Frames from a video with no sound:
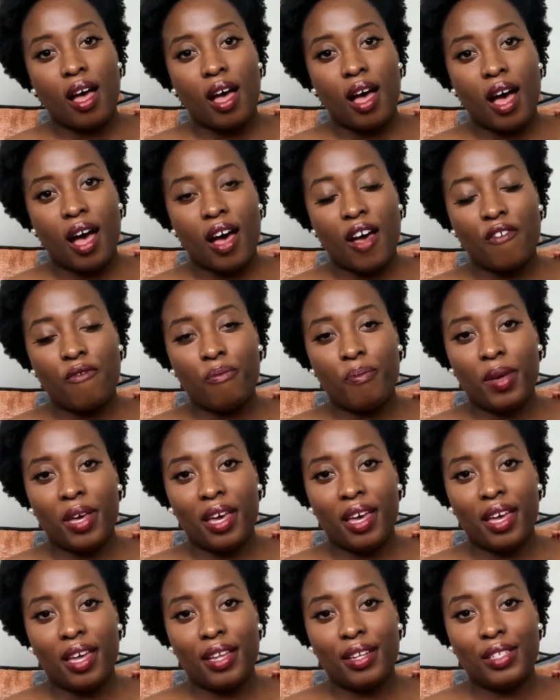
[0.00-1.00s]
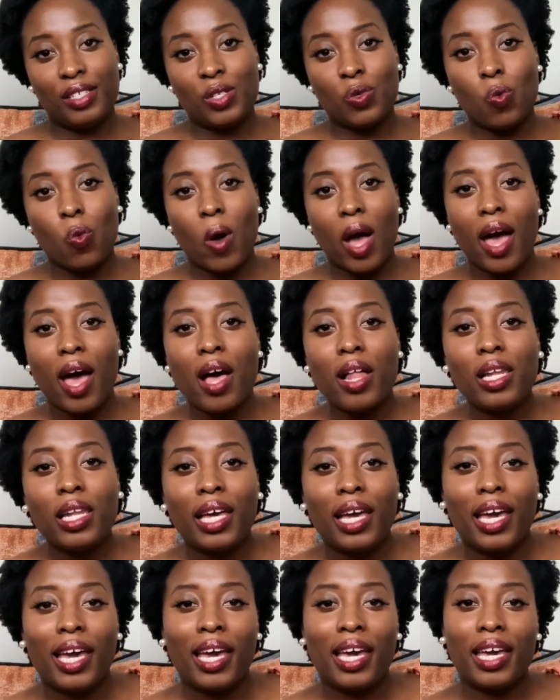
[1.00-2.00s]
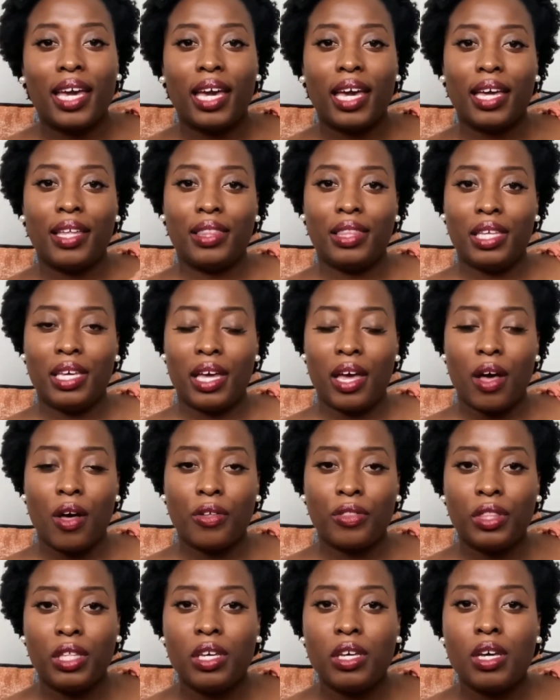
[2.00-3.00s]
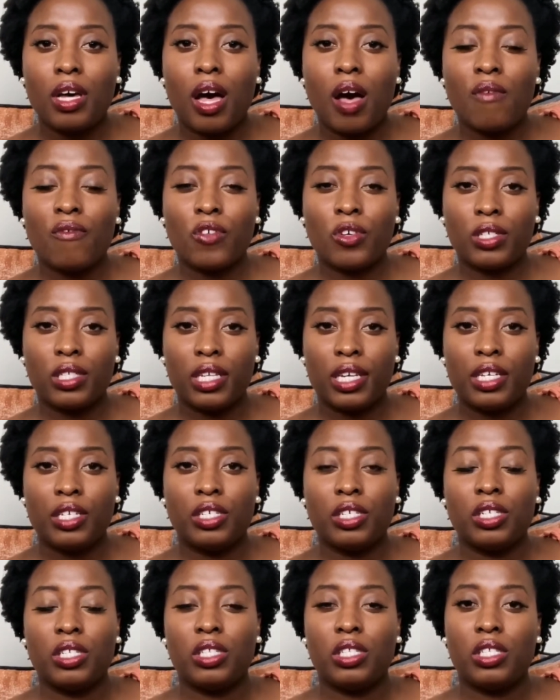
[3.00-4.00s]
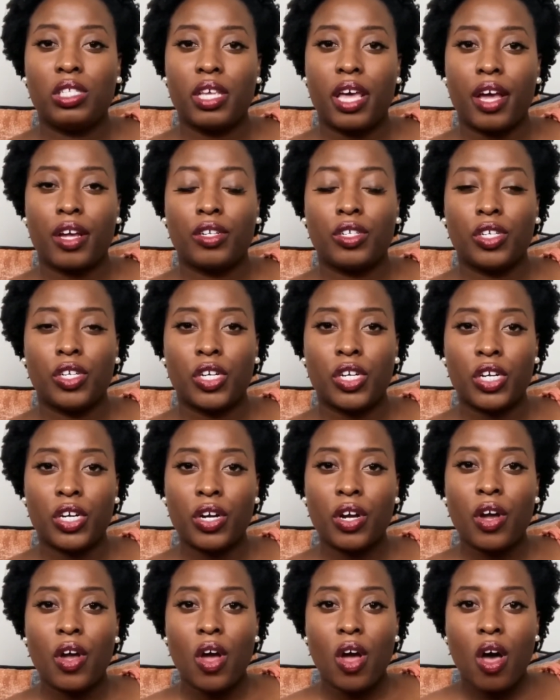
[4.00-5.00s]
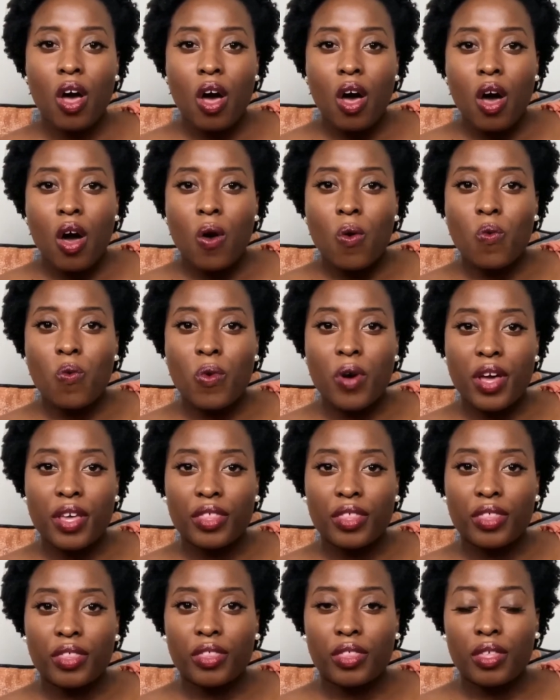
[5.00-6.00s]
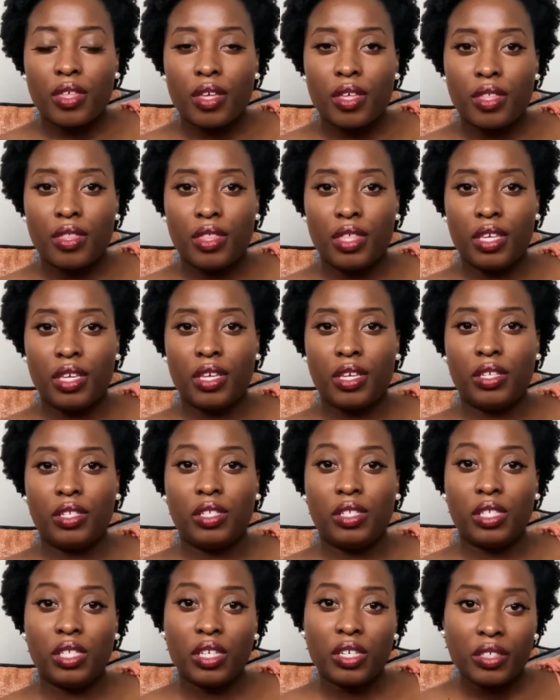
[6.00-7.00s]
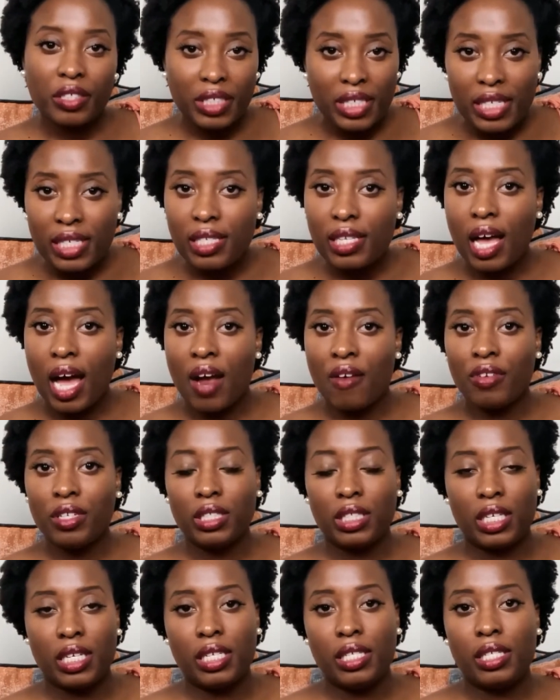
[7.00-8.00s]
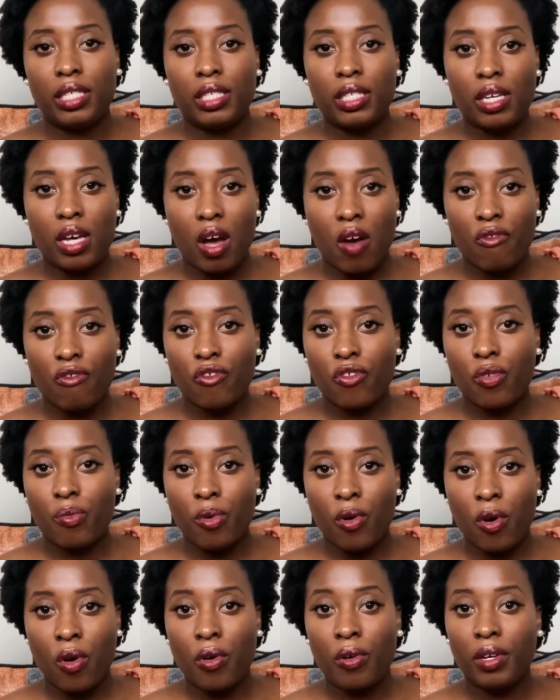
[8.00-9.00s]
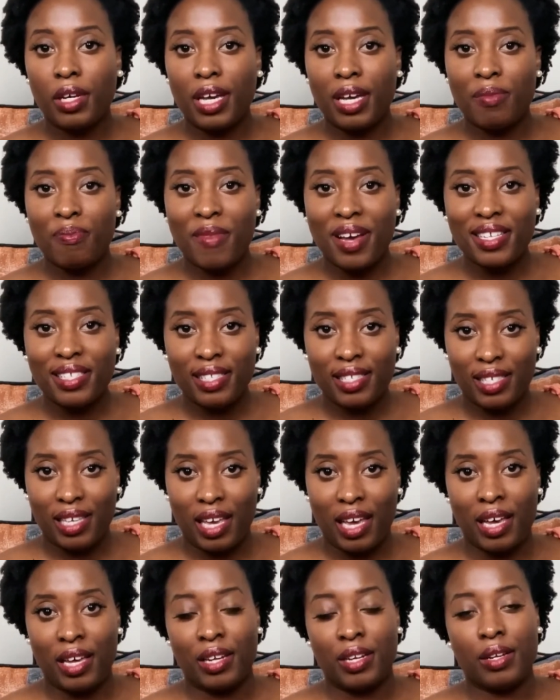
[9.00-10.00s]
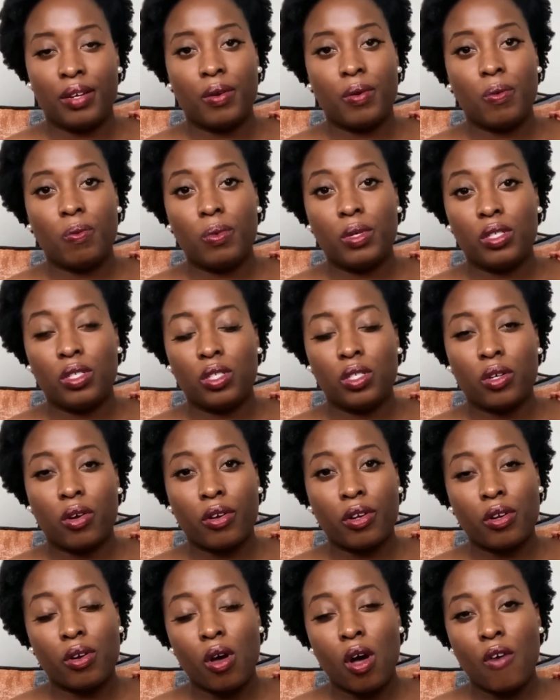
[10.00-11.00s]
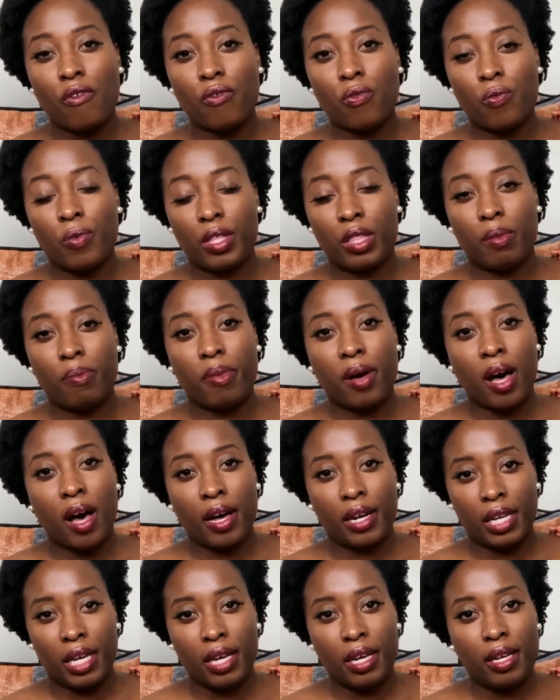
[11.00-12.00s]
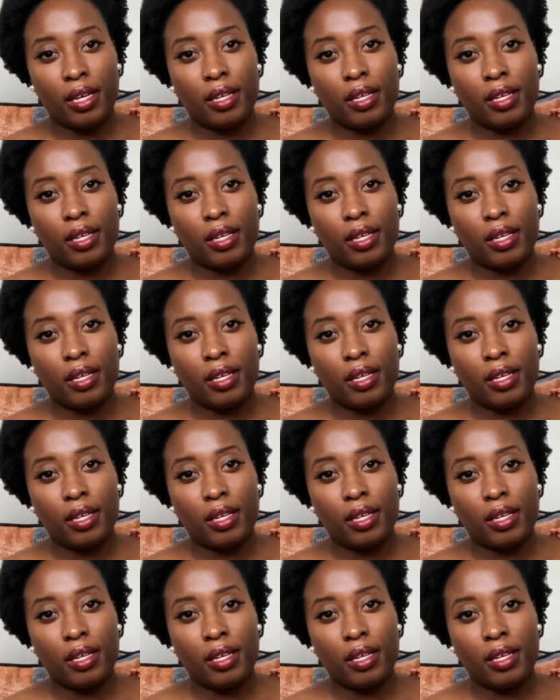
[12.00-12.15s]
I've been dwelling in the healthy conversation sector with the series I released, Comfortable in My Skin. We started off with body,